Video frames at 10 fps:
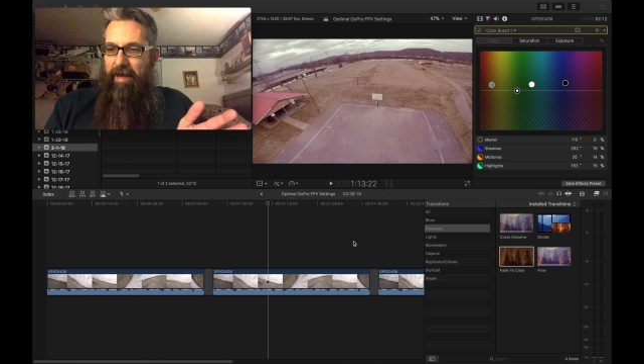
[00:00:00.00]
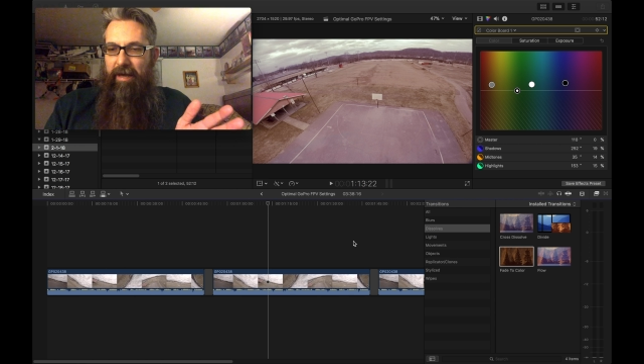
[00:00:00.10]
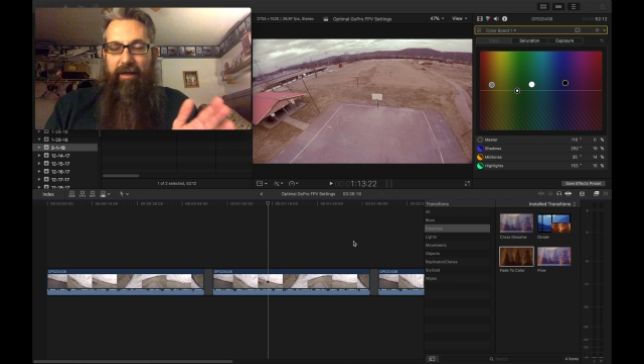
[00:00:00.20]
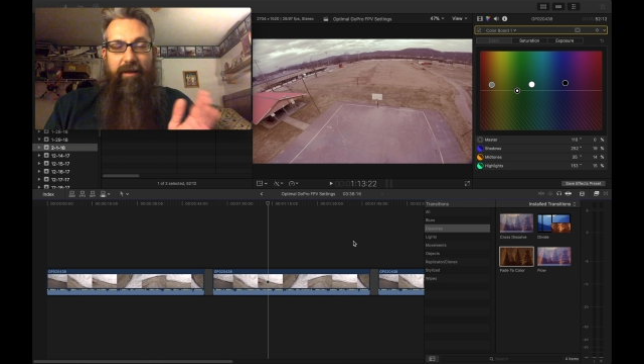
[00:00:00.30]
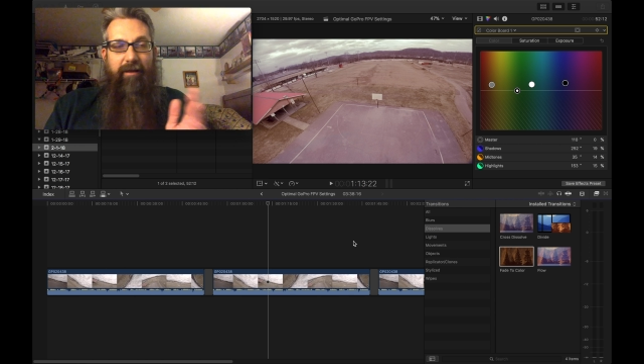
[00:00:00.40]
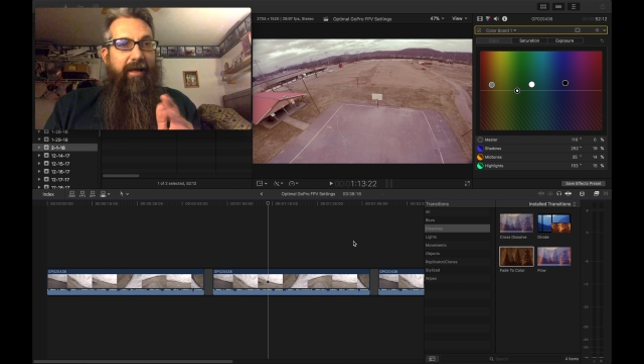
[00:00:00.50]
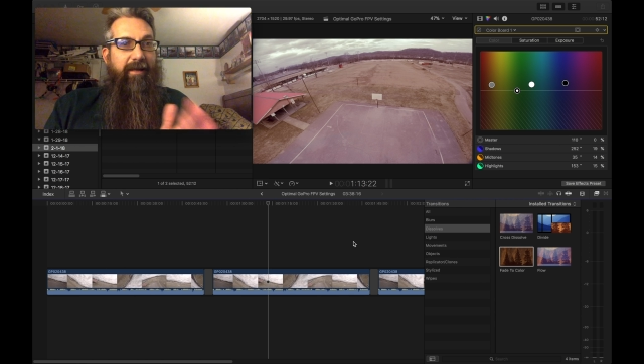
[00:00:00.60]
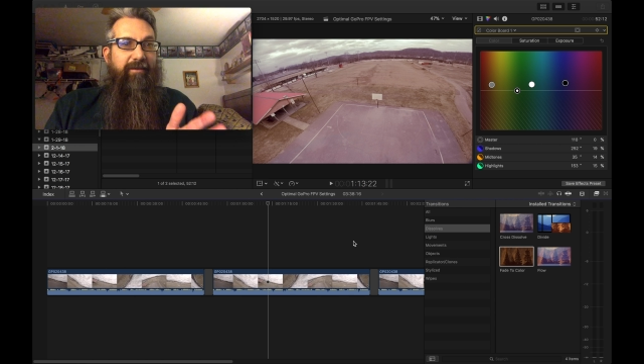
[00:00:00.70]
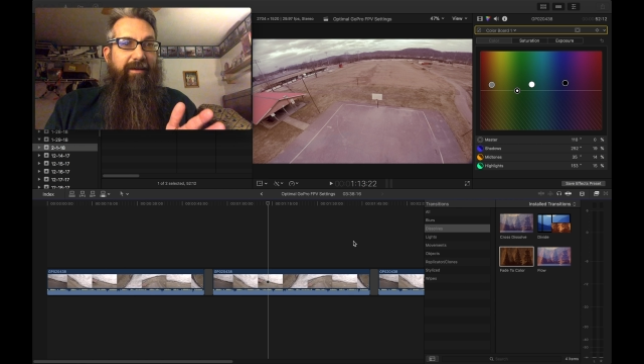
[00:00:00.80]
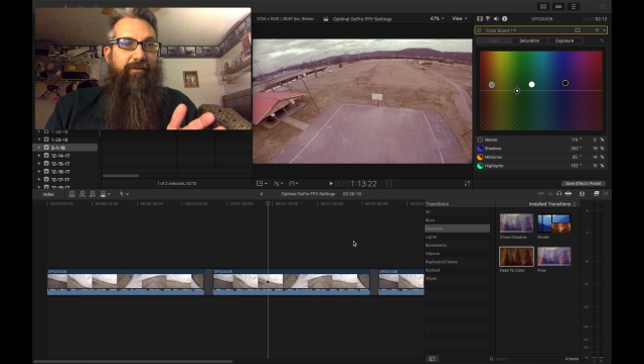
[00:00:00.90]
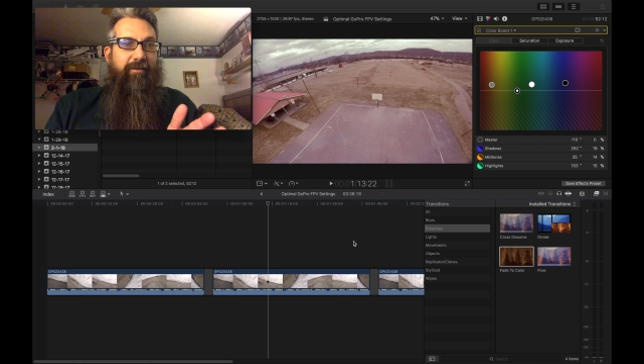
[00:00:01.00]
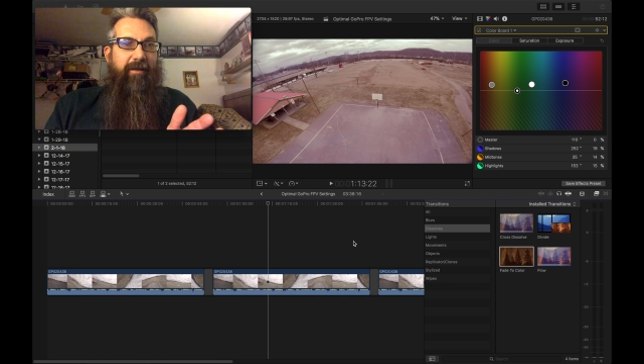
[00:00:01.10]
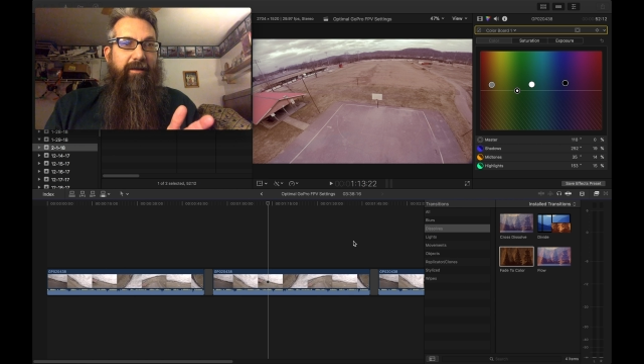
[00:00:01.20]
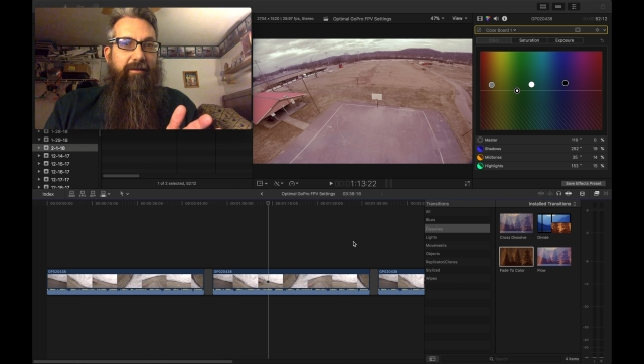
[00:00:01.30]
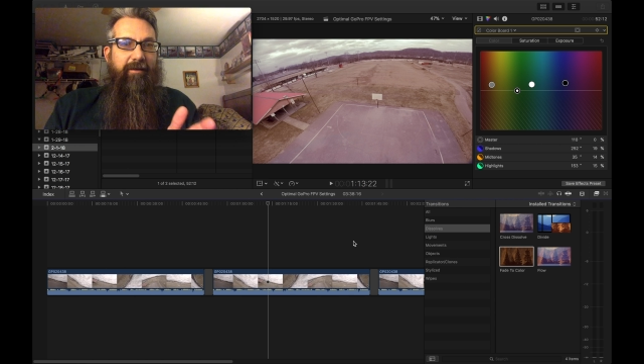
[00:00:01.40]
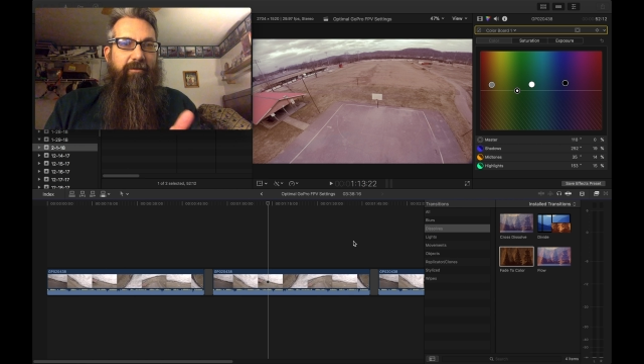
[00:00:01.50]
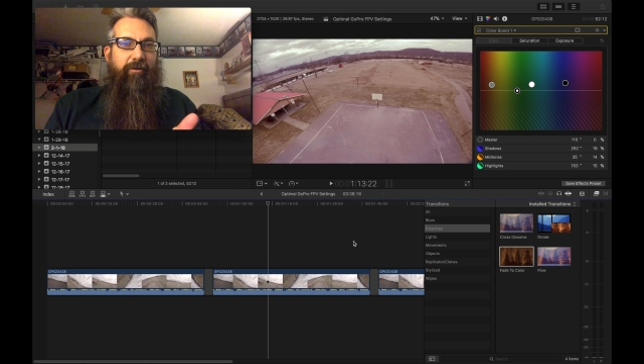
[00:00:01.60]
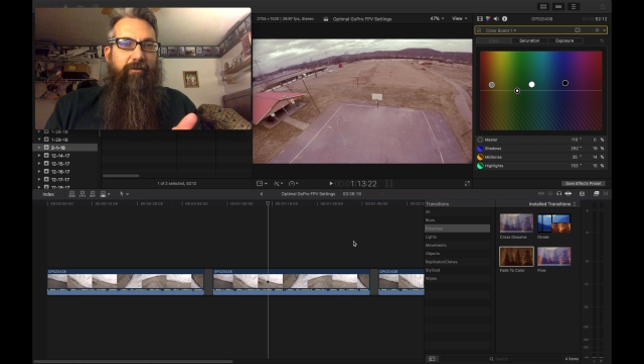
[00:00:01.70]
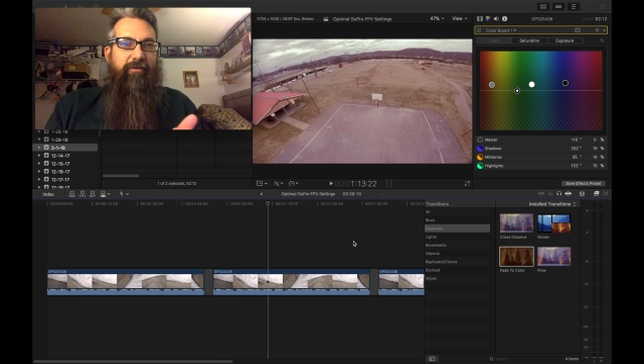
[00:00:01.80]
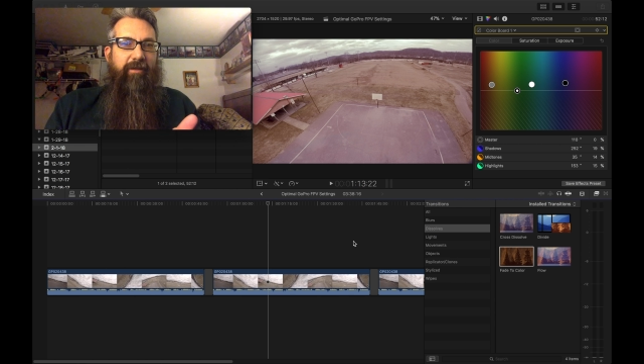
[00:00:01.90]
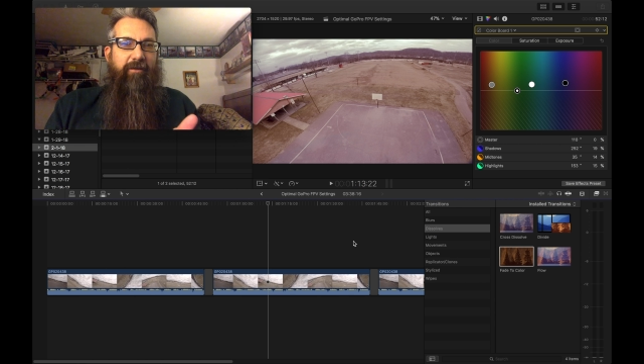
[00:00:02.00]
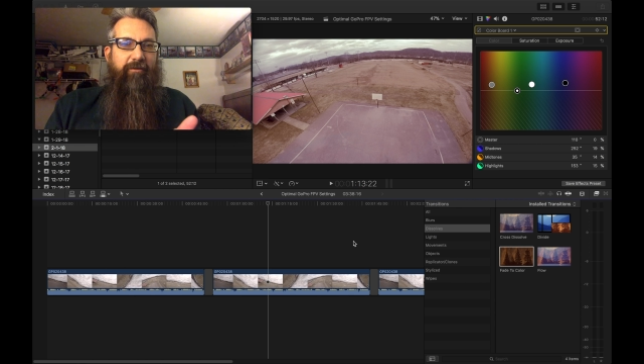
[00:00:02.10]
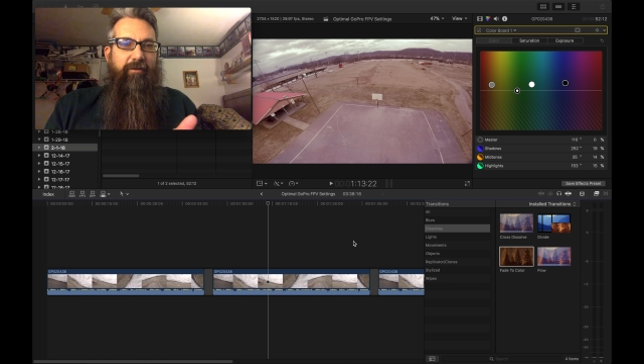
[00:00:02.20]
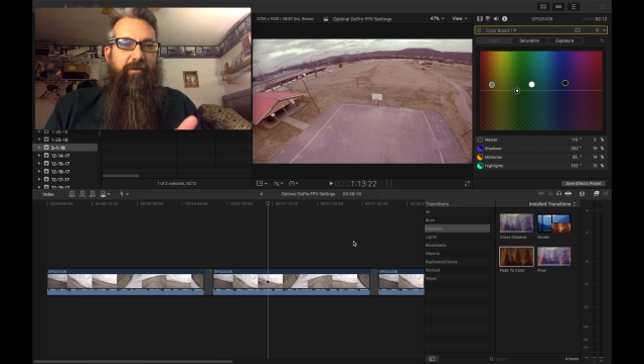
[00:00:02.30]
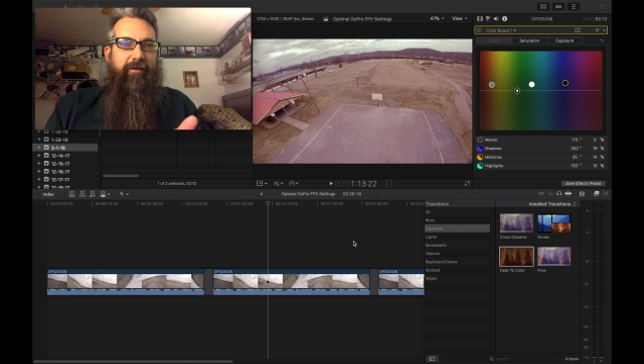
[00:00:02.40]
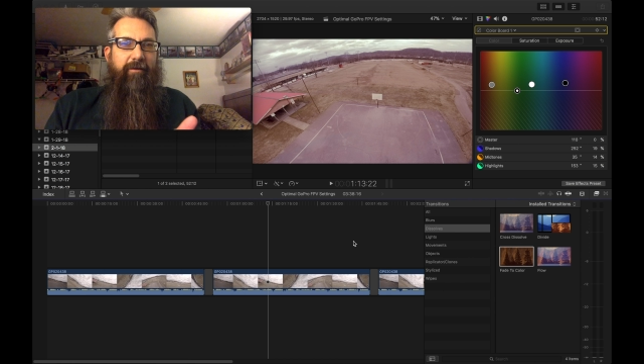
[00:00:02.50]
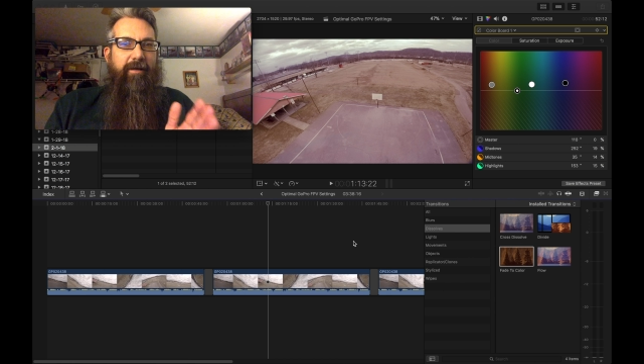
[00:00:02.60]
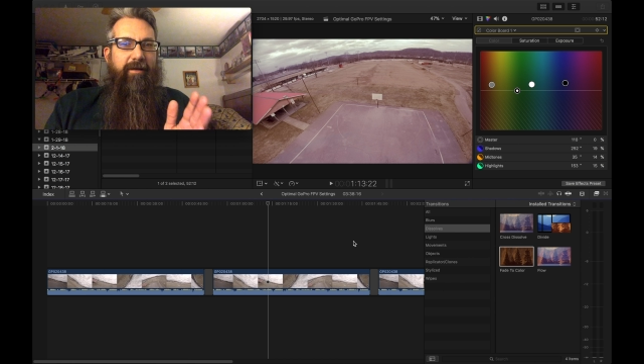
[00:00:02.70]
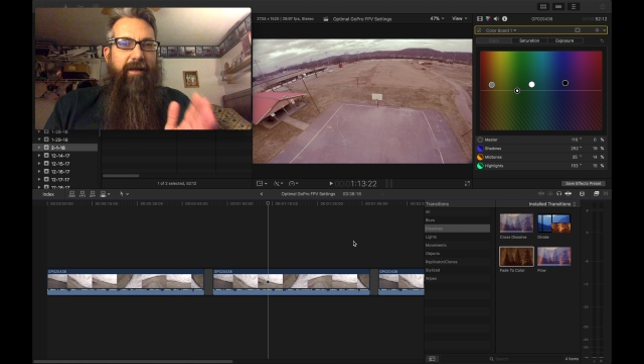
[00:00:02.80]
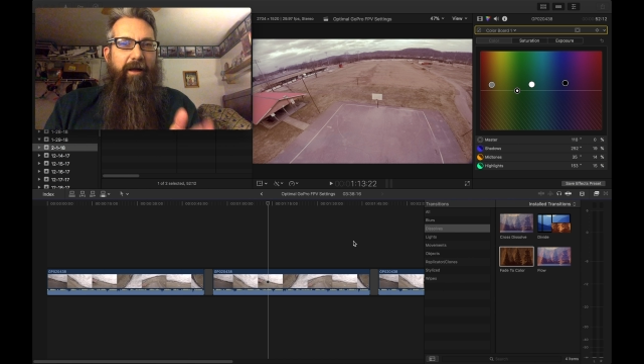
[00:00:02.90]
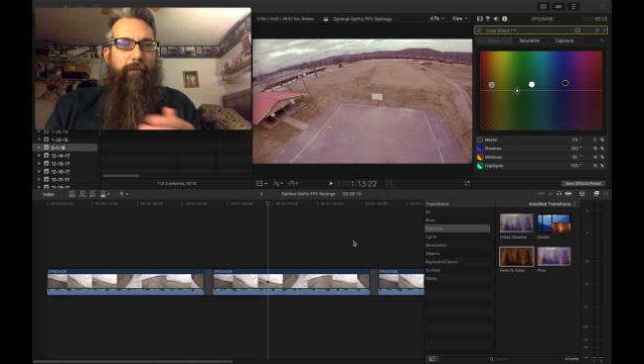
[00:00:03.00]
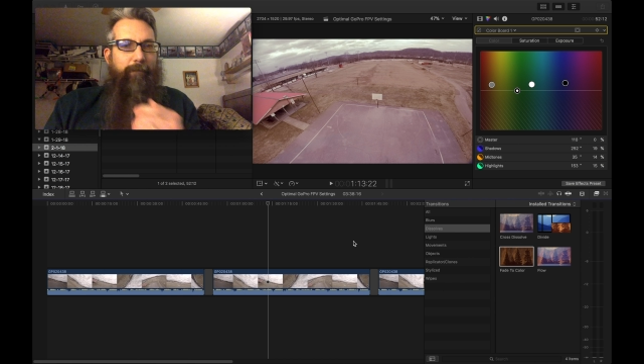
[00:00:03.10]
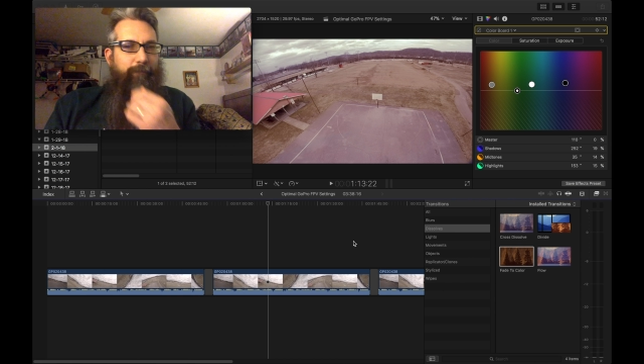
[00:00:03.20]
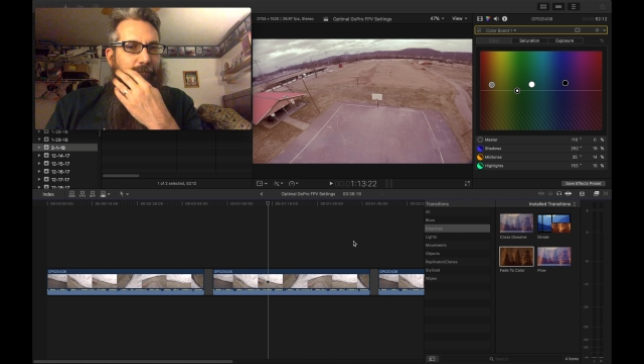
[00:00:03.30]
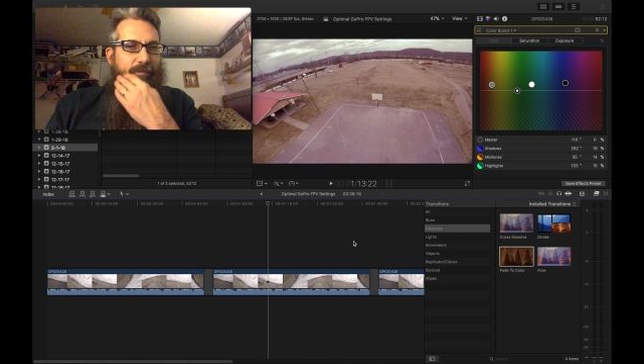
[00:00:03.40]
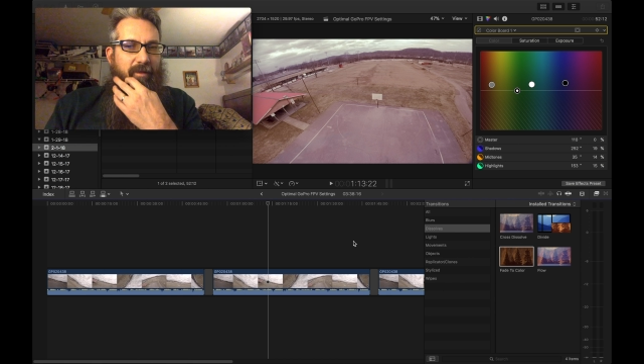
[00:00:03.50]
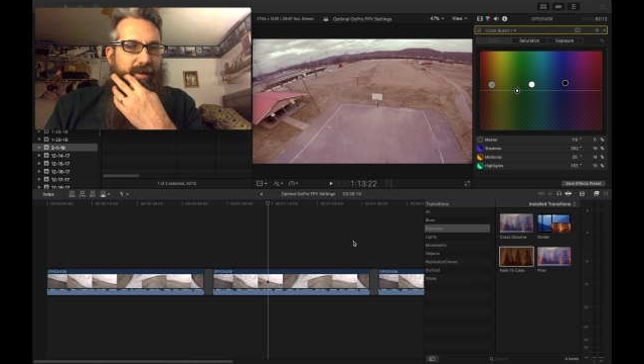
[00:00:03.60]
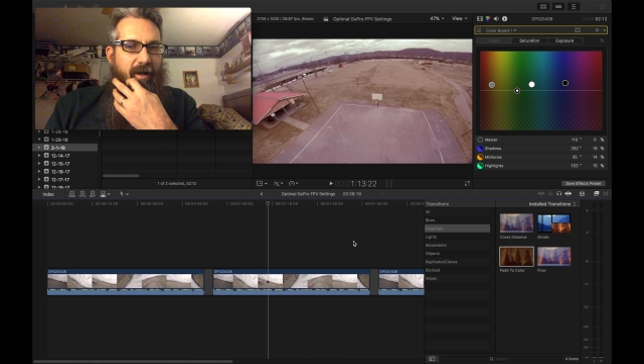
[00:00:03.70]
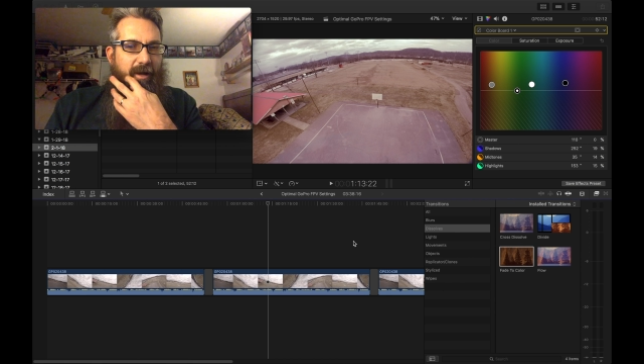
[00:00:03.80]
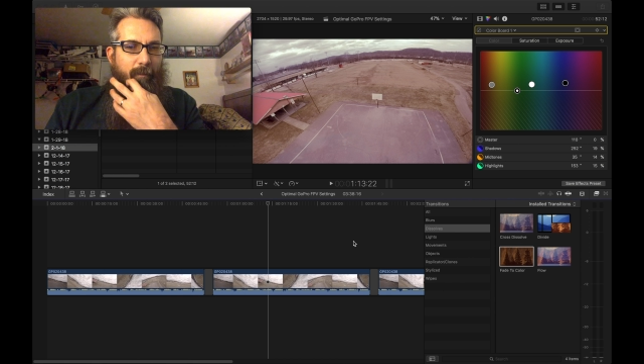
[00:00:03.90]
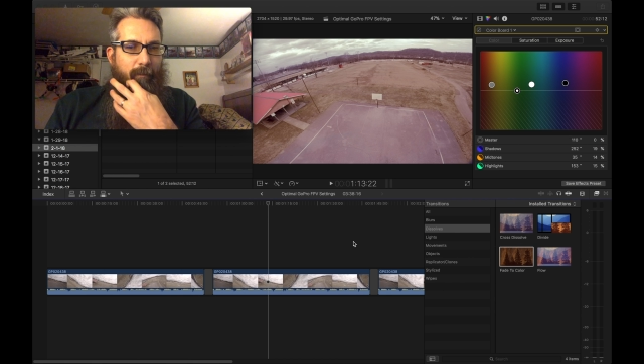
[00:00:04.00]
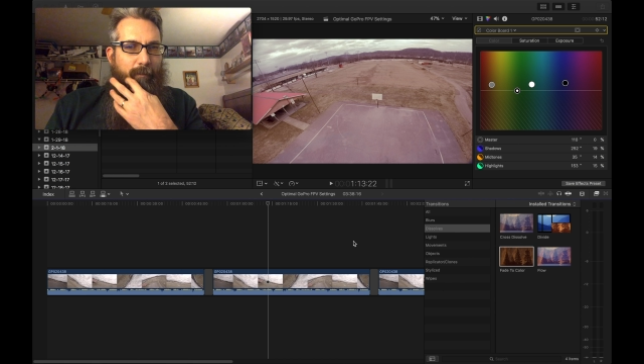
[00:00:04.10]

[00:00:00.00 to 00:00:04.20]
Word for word: and that is everything. That's all the settings right there. Now, um,